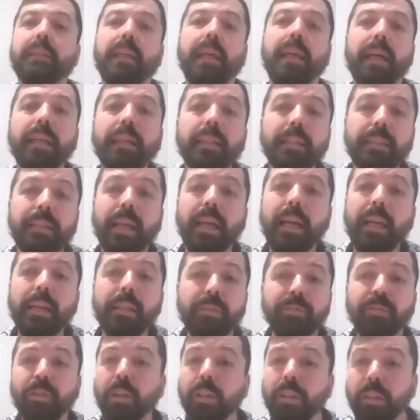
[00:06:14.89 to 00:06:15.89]
They they
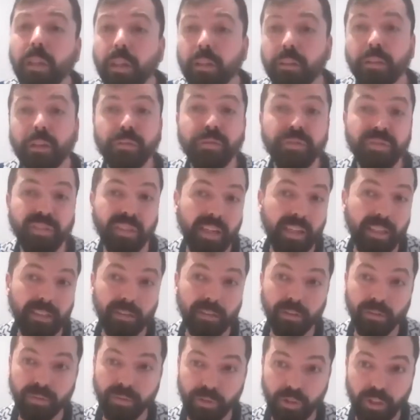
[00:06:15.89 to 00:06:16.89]
were not afraid
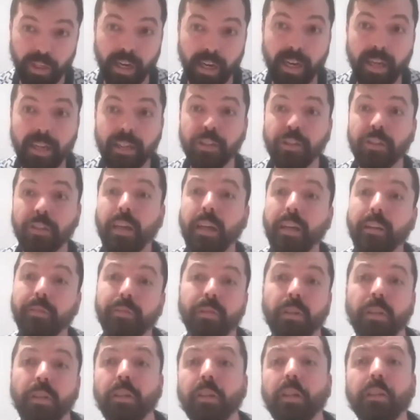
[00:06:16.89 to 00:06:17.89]
of change. They
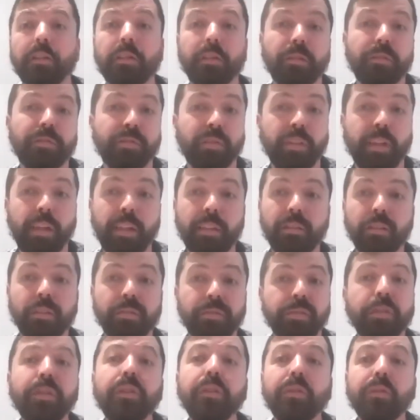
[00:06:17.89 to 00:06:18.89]
were not afraid of
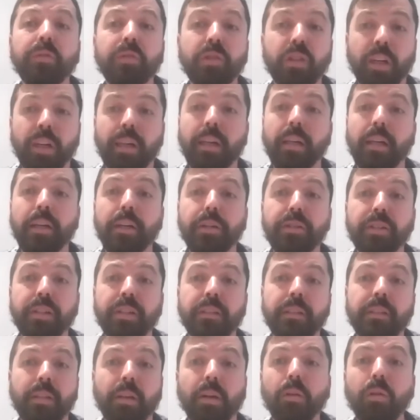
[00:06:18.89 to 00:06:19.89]
new
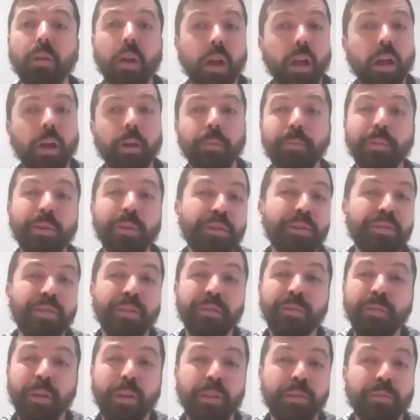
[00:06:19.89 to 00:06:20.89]
challenges. So both
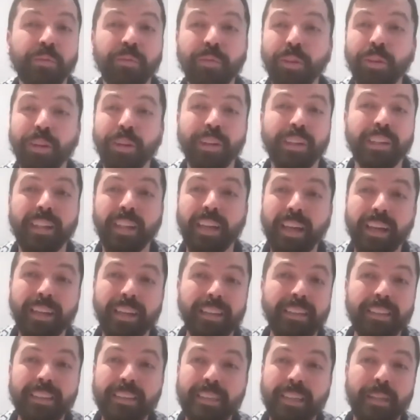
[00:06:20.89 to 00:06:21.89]
of us work
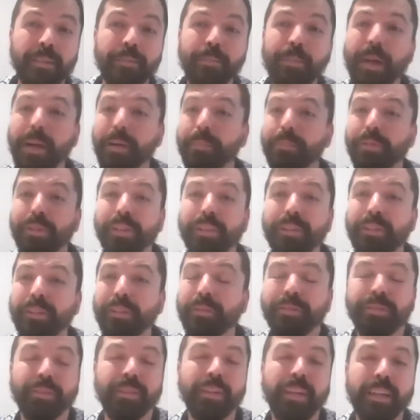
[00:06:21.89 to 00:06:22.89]
like this. And my brother,
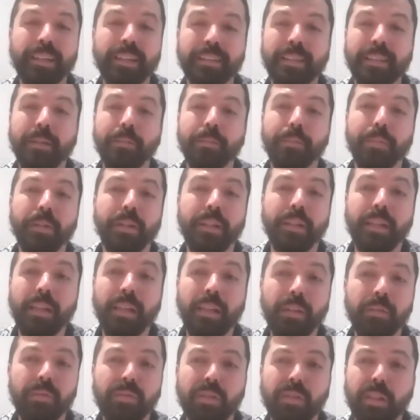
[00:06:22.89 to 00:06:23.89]
for example, he
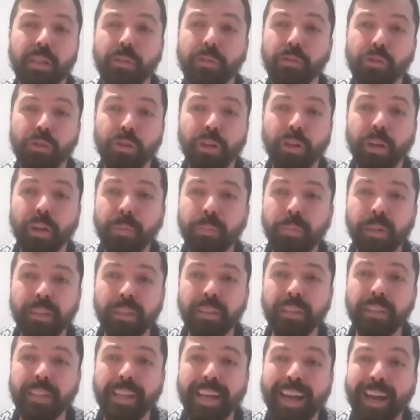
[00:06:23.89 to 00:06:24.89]
lives in
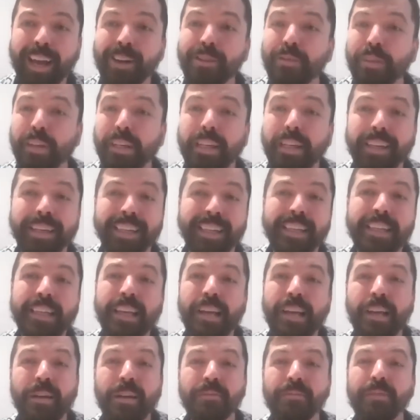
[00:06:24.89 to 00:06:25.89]
Germany now. He, he
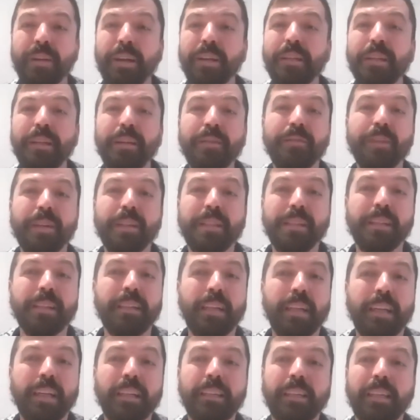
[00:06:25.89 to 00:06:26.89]
when he was a
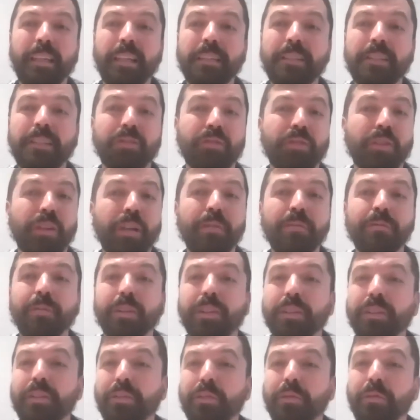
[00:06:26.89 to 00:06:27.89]
kid, his dream
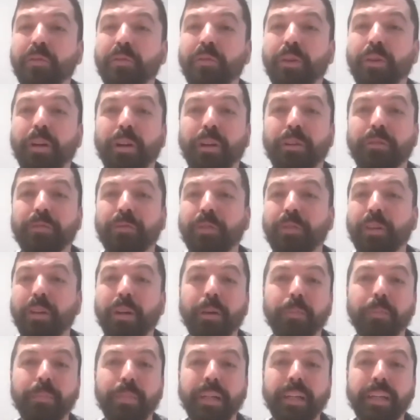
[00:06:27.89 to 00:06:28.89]
was to work for
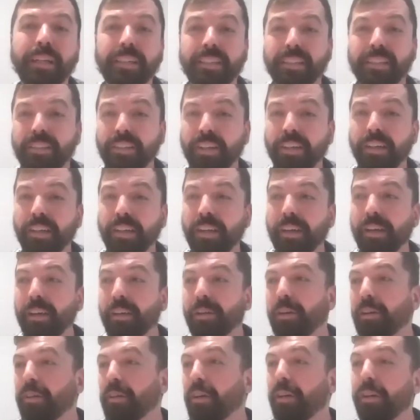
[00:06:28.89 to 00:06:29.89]
a big uh,
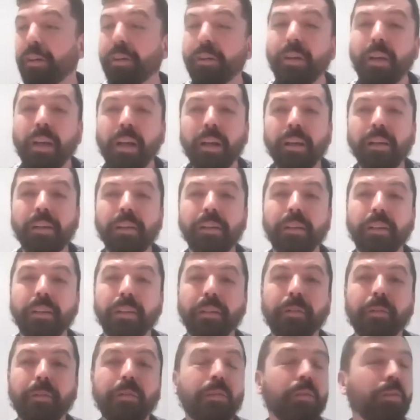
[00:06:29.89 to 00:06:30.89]
uh,
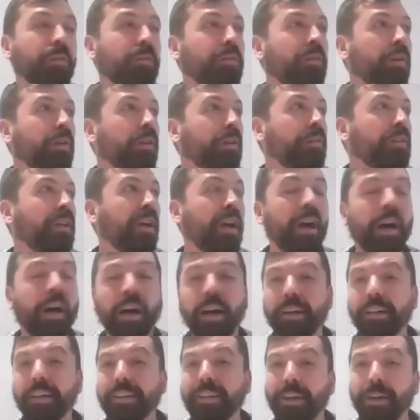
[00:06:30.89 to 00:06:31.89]
uh,
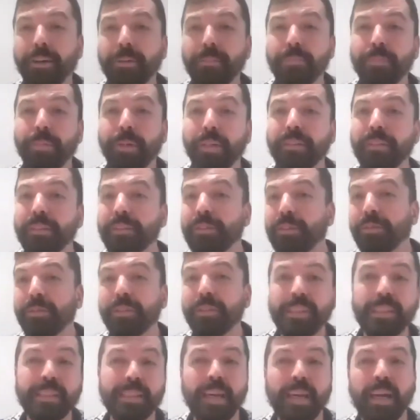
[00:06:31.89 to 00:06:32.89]
car company to
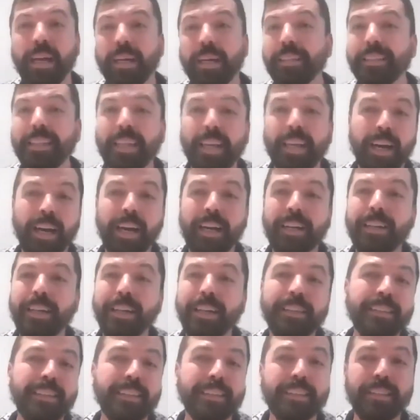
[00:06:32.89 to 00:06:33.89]
design car,
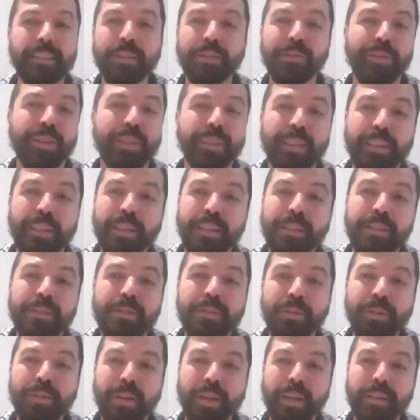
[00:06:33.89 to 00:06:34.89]
and this is what he's
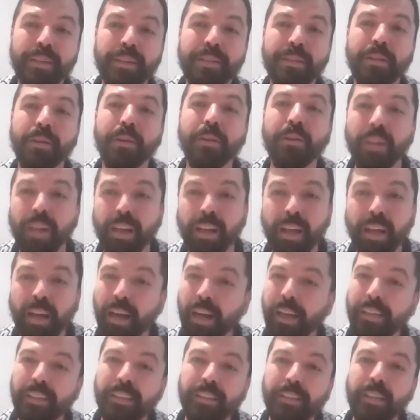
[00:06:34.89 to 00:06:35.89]
doing. So
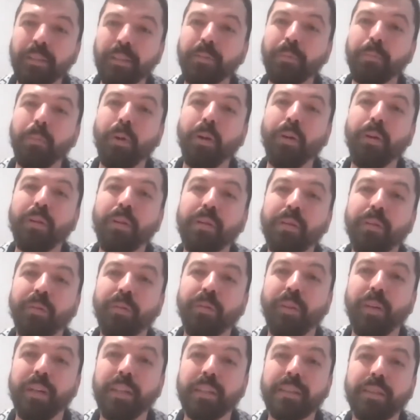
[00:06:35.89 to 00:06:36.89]
I think both of
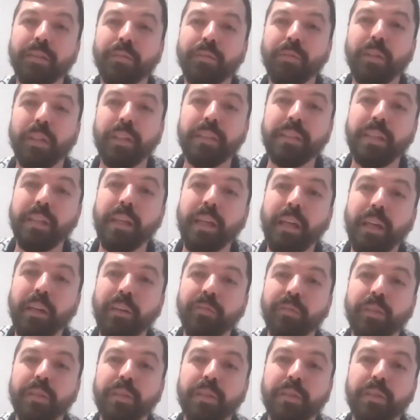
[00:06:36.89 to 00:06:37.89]
us
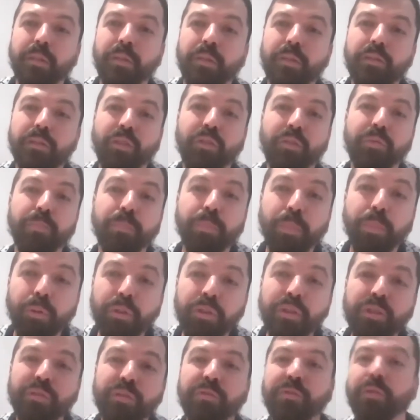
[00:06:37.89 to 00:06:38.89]
received a sort of
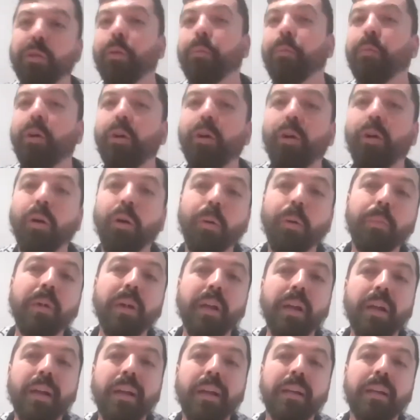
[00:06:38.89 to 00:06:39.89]
push from home,
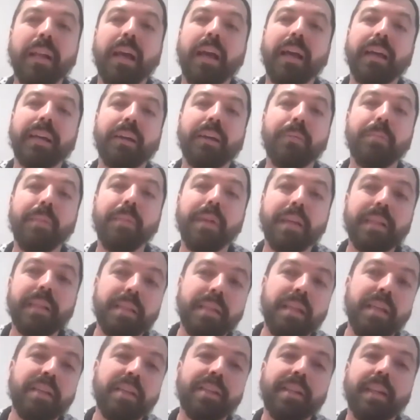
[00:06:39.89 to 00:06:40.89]
like a
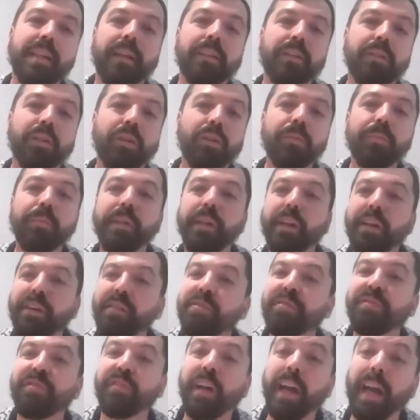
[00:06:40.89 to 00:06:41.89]
message that don't be
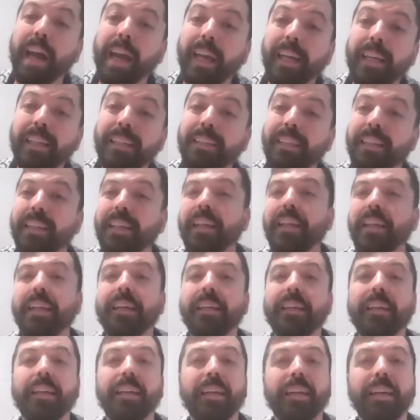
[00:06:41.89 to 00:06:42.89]
afraid
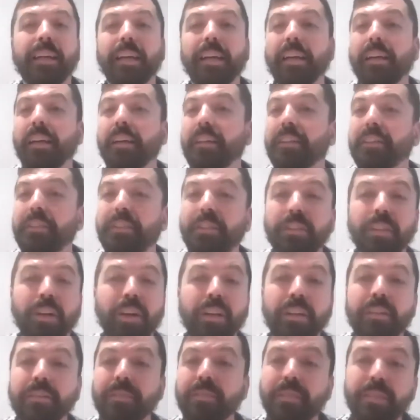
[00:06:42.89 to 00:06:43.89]
uh, you
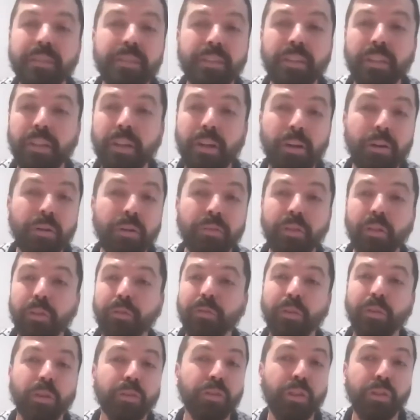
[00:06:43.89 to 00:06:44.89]
don't you know
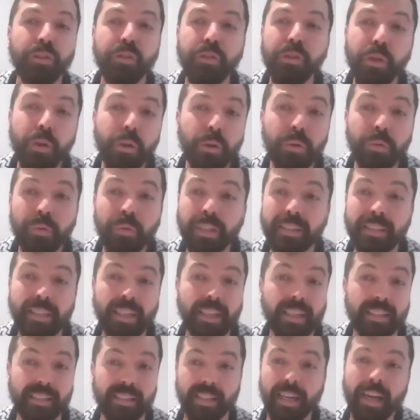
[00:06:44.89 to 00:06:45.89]
the new is
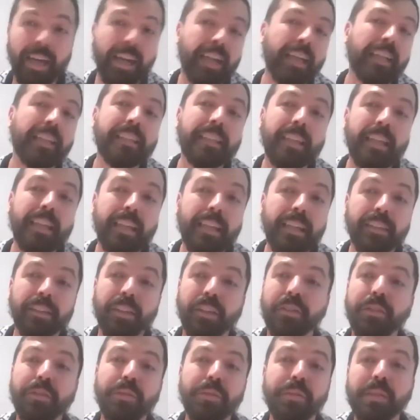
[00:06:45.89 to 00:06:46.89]
exciting
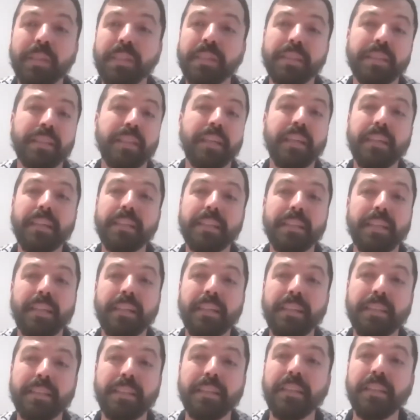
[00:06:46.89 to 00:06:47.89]
the new is is
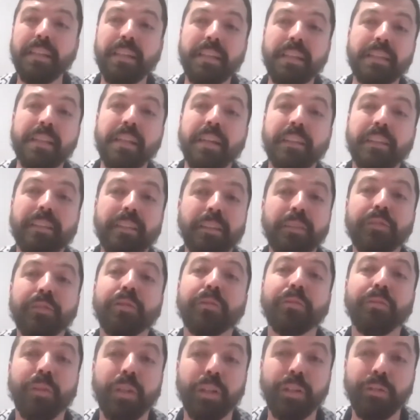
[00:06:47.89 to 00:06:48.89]
is is nothing
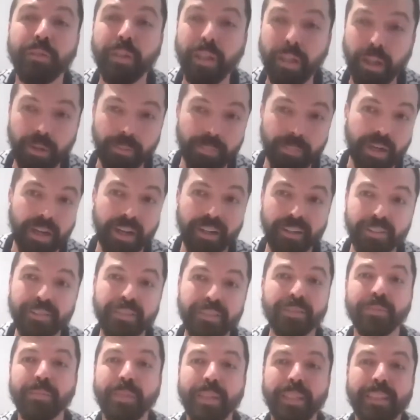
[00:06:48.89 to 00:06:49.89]
to worry
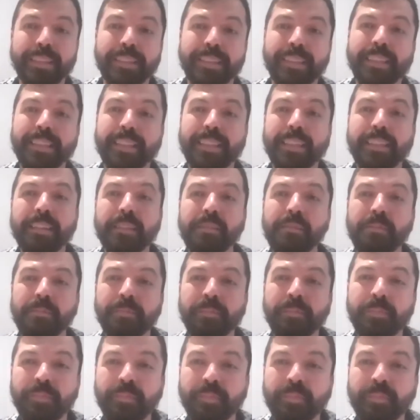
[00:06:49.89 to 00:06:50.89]
about basically
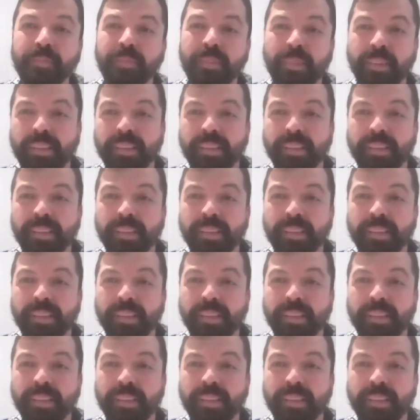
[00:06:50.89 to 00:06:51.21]
mm-hmm.